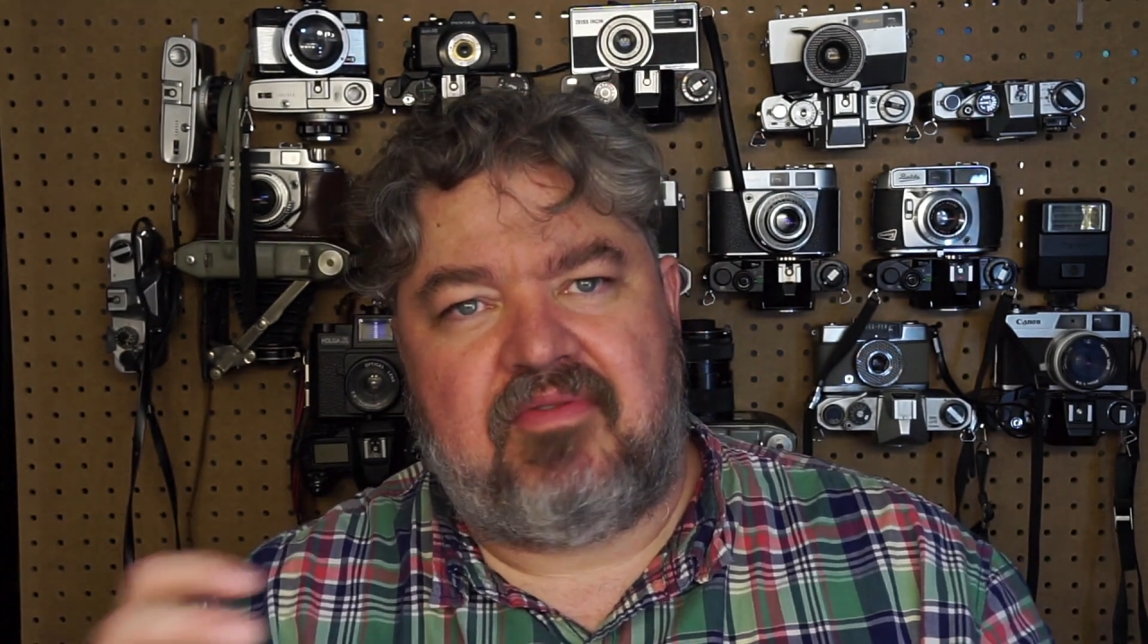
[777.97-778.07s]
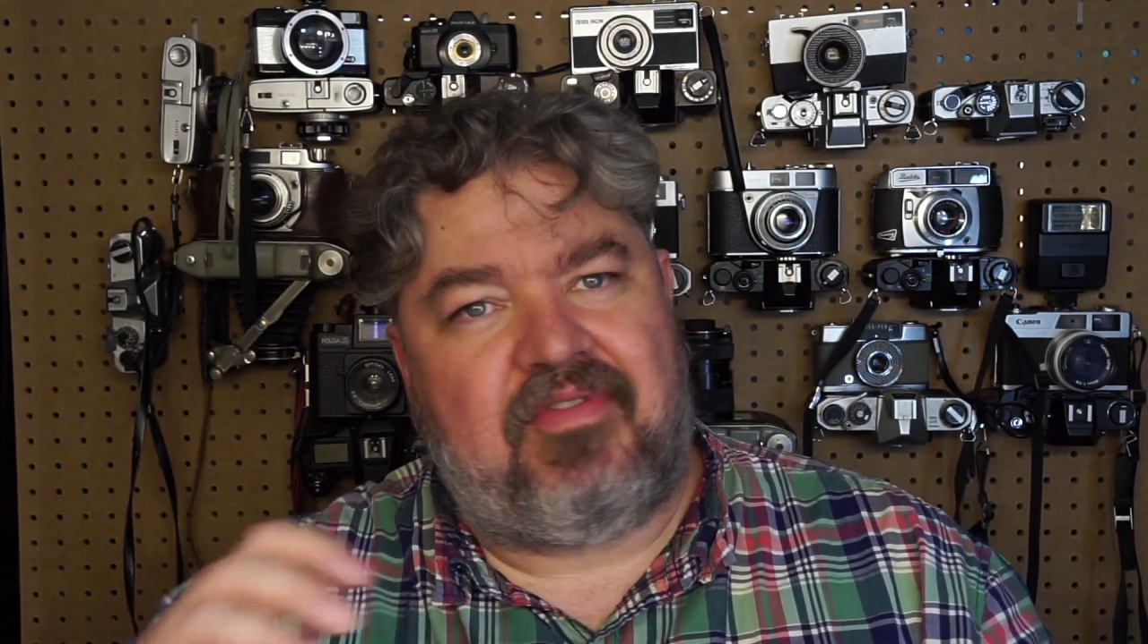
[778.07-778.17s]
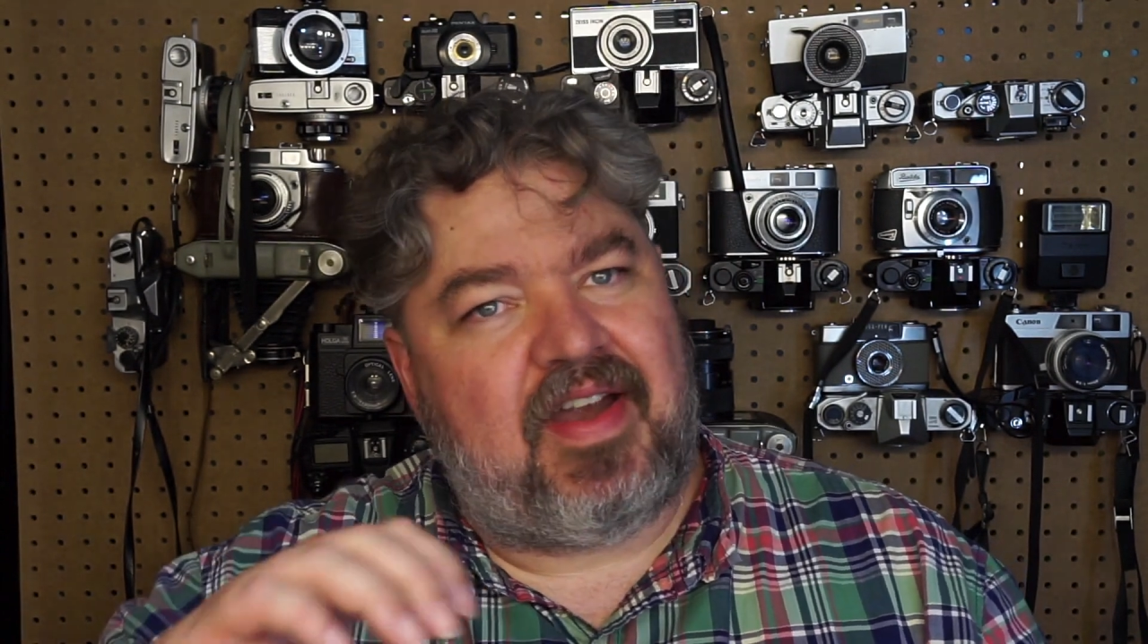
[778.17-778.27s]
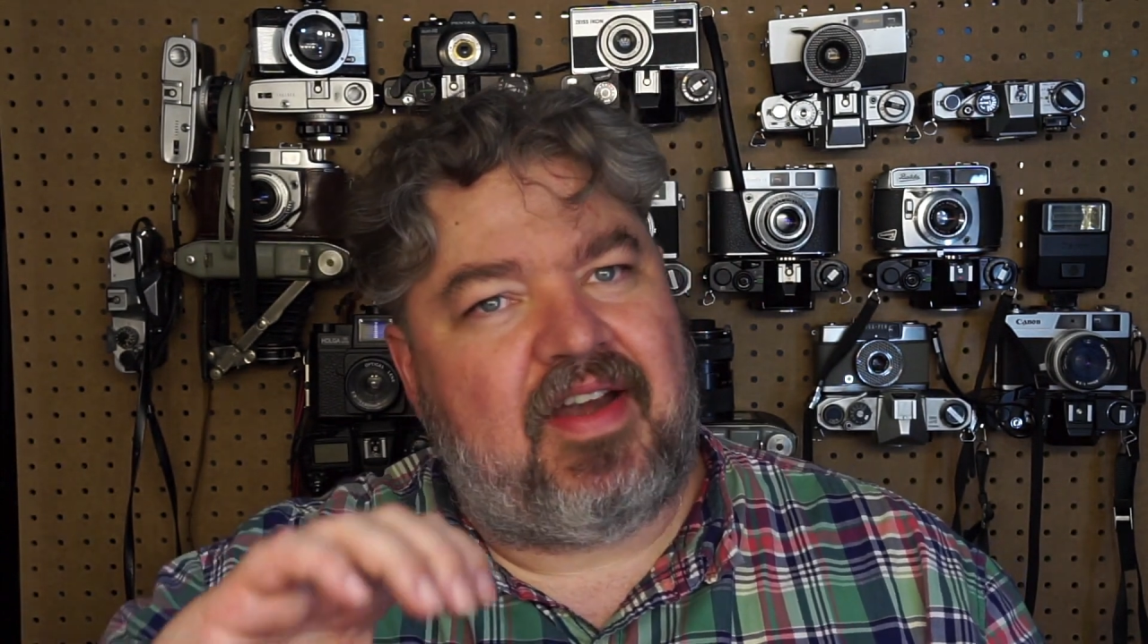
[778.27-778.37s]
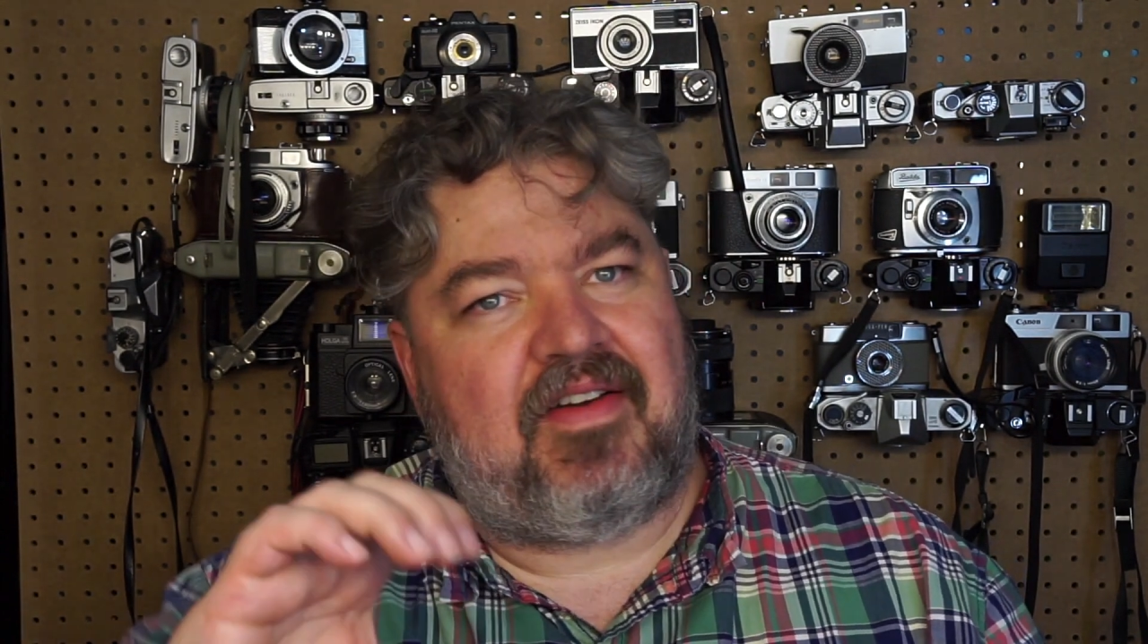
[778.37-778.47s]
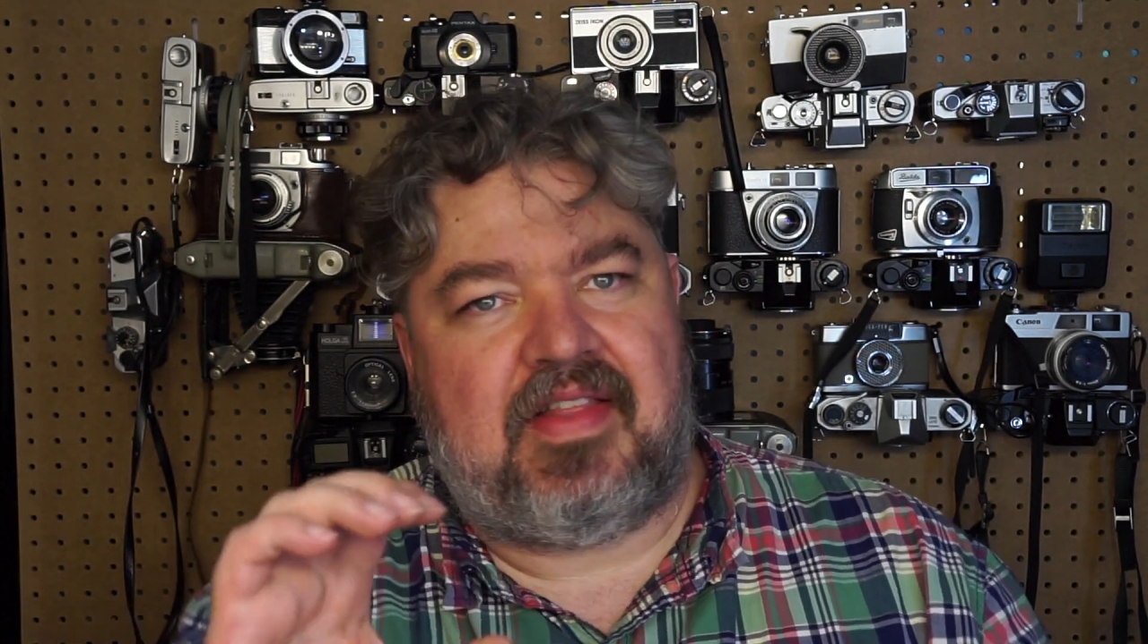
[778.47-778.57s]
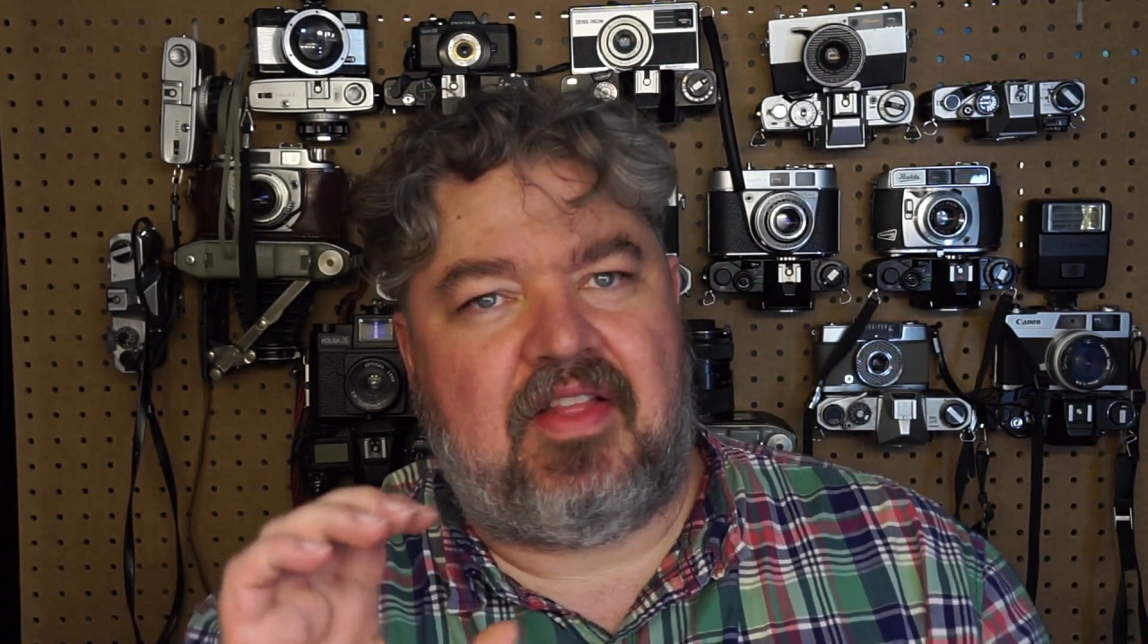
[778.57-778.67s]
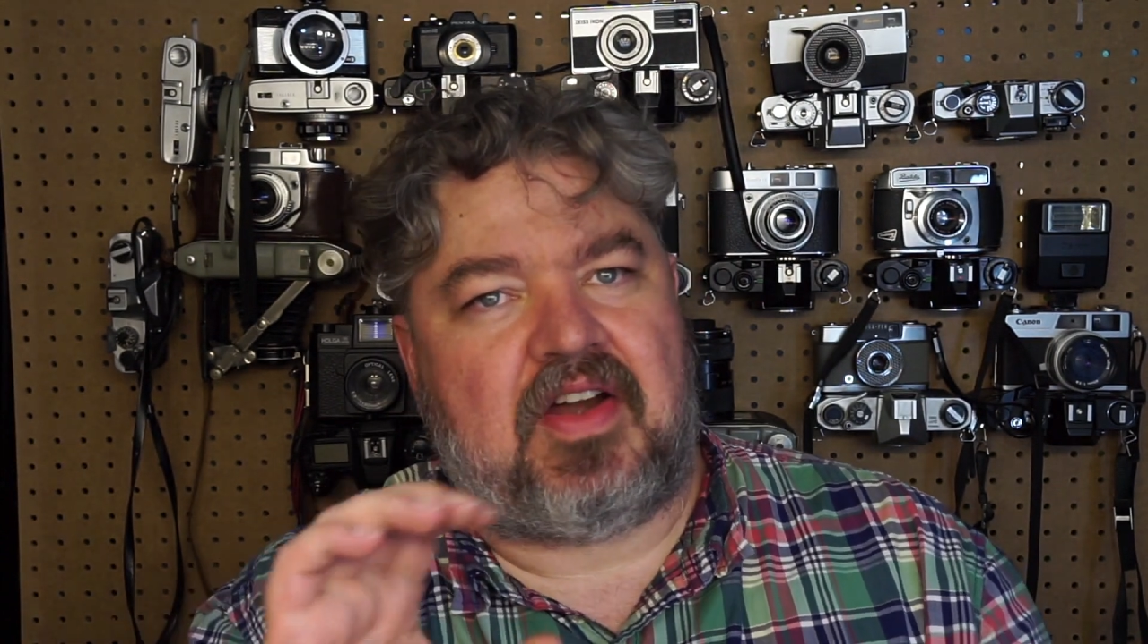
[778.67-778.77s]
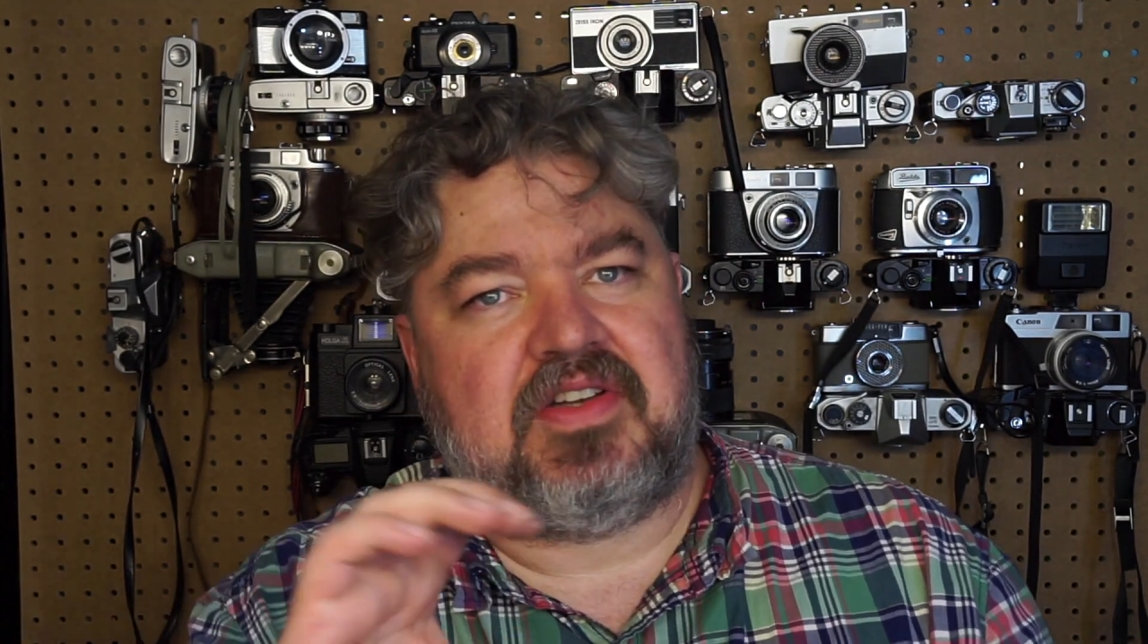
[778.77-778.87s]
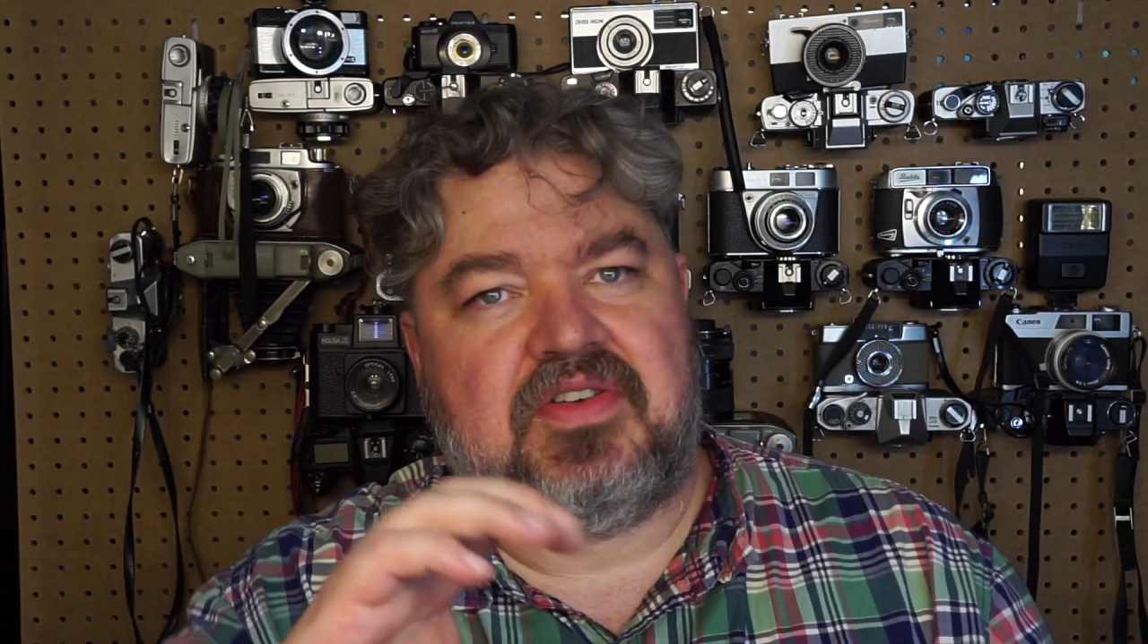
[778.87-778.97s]
a very
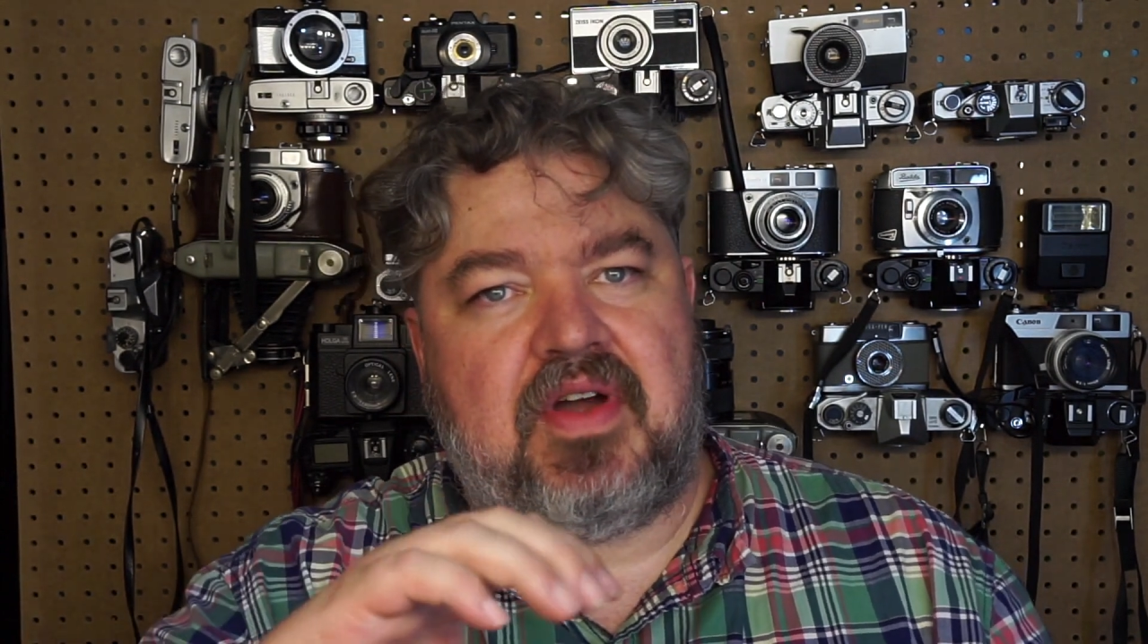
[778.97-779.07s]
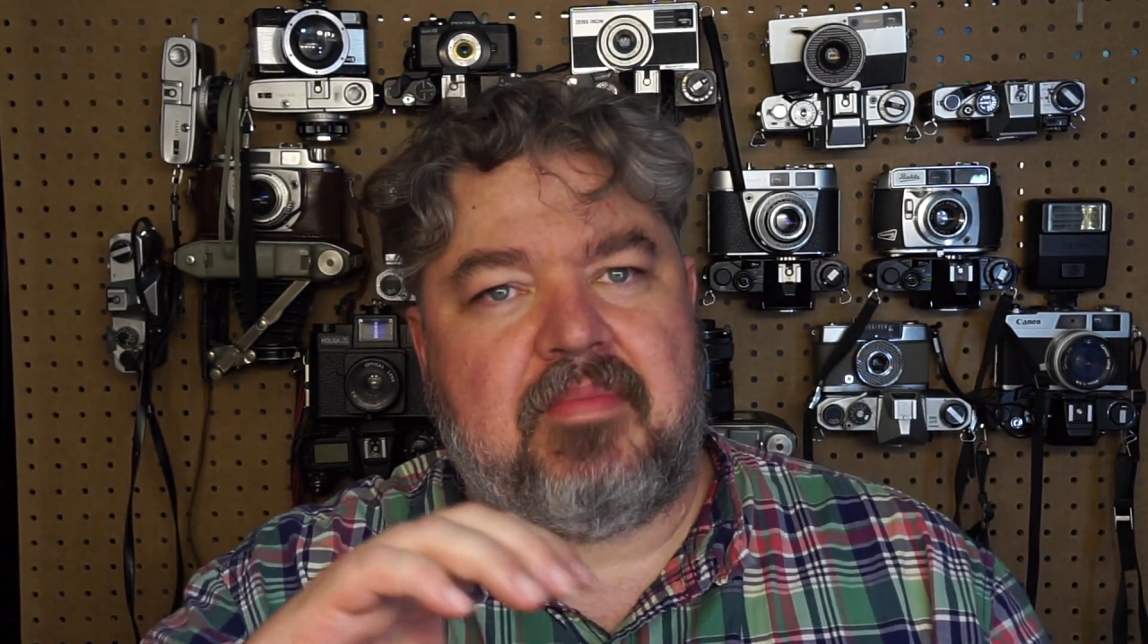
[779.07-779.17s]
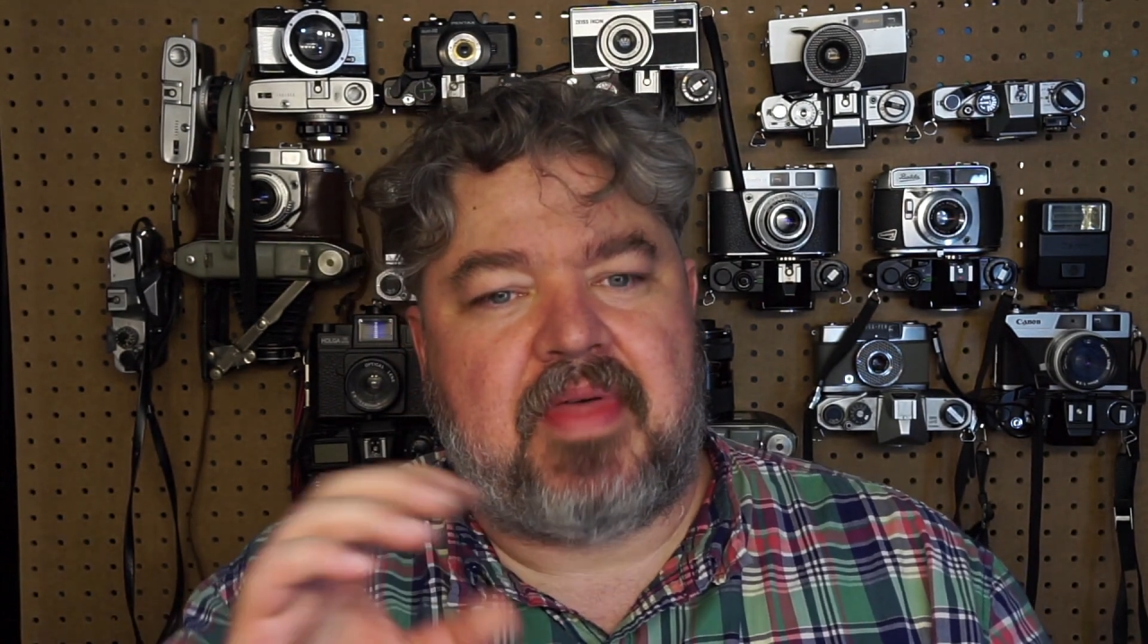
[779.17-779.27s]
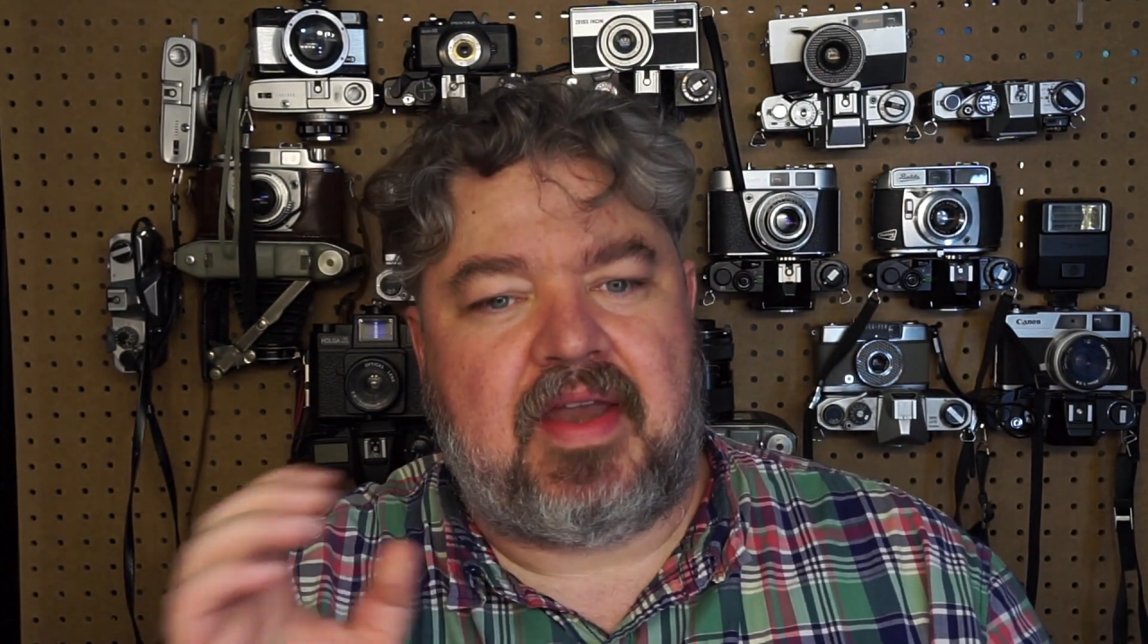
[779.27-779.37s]
large grip